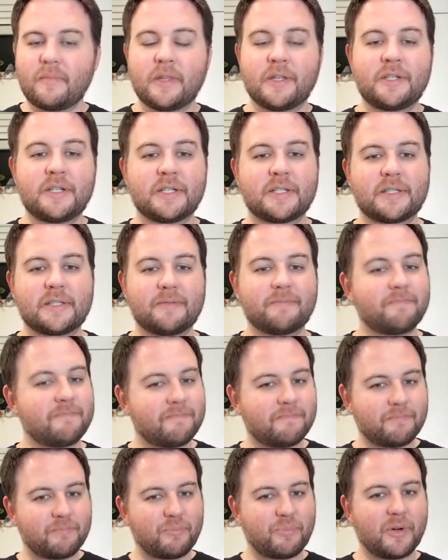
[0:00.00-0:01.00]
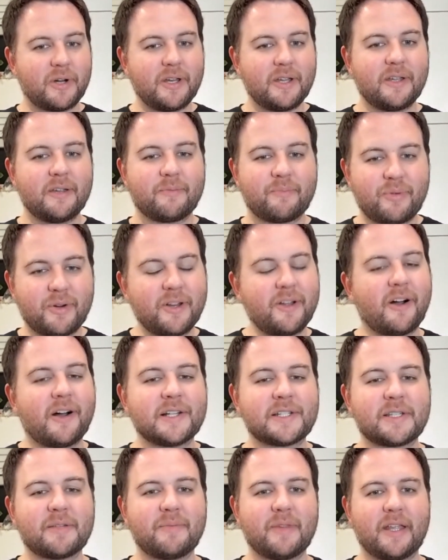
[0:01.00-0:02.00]
just pretty pretty
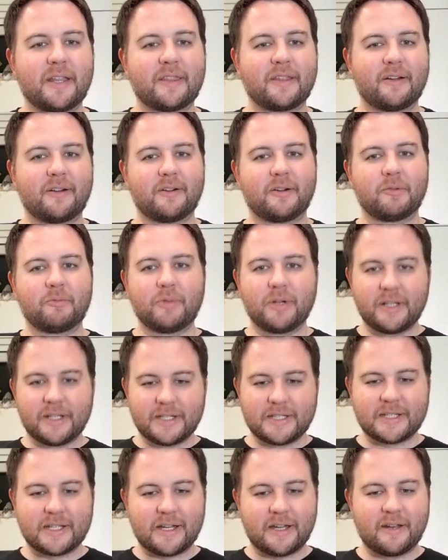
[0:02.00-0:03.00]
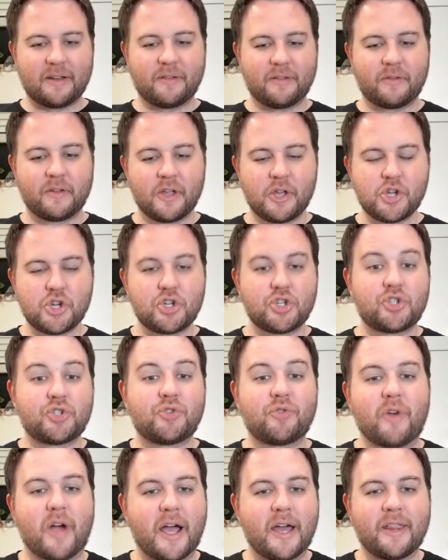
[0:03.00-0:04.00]
awesome that they're willing to kind of
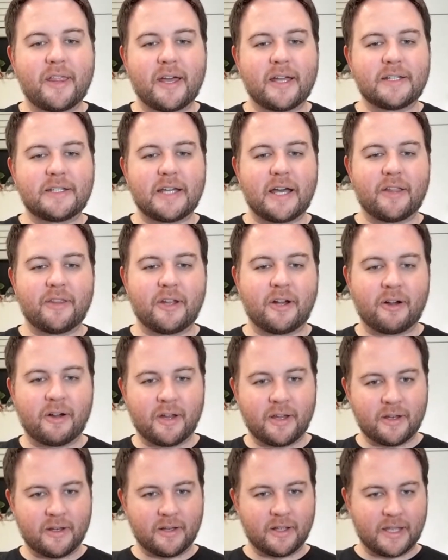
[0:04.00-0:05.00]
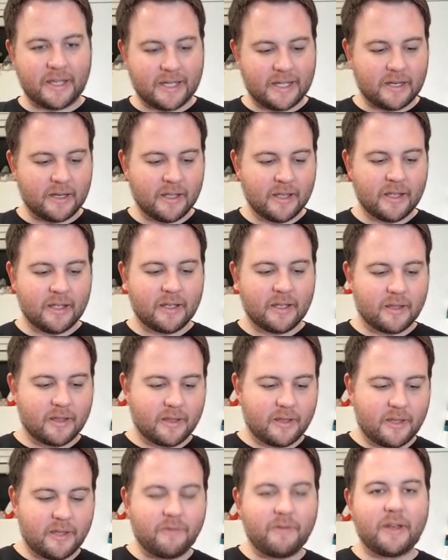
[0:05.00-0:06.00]
try that down there. And again,
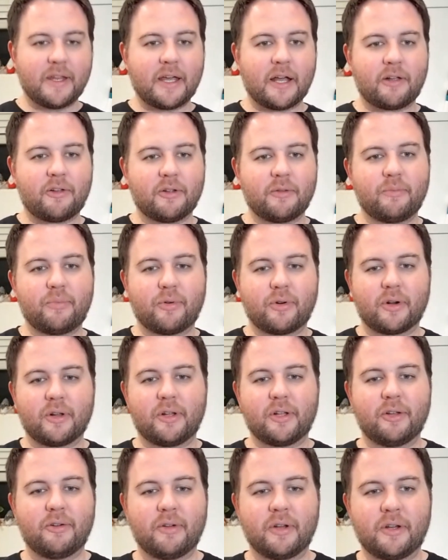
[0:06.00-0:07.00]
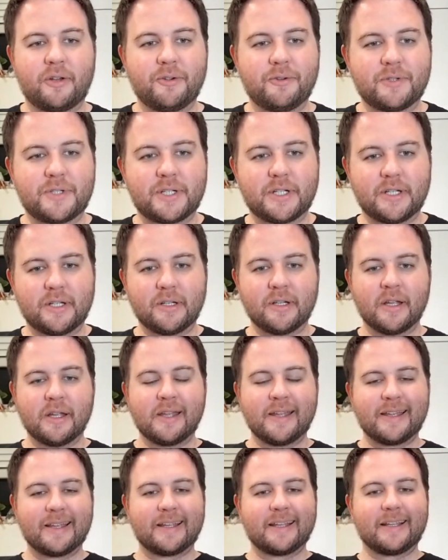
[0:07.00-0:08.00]
giving Eklund, Bordeleau, and Gushchin
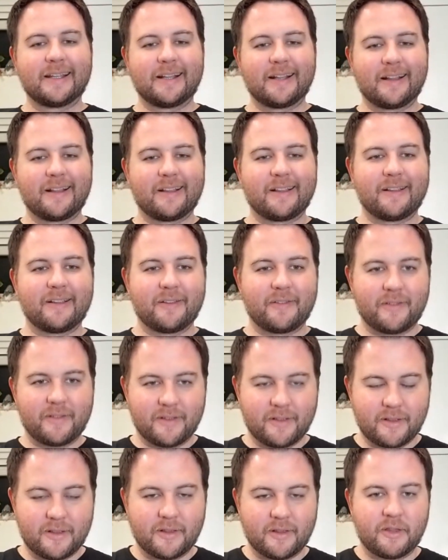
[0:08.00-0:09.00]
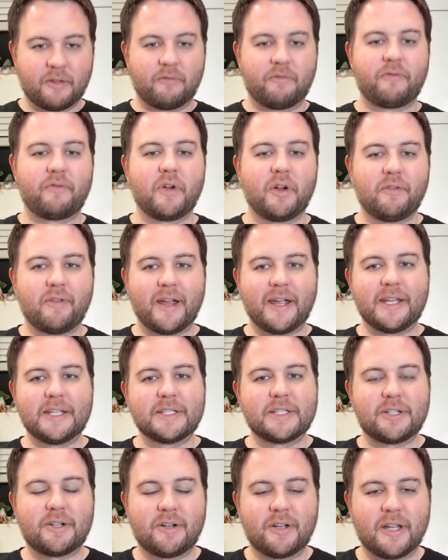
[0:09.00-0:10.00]
the free
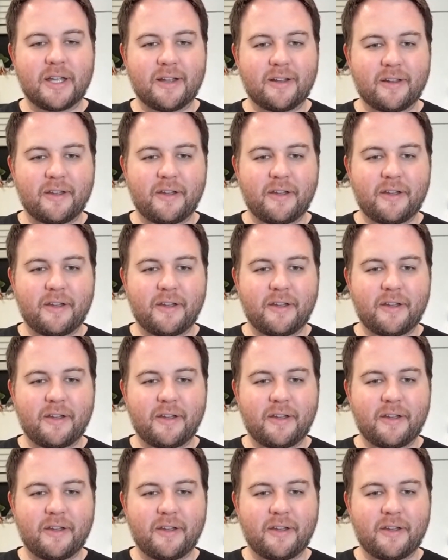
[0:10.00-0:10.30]
reins on on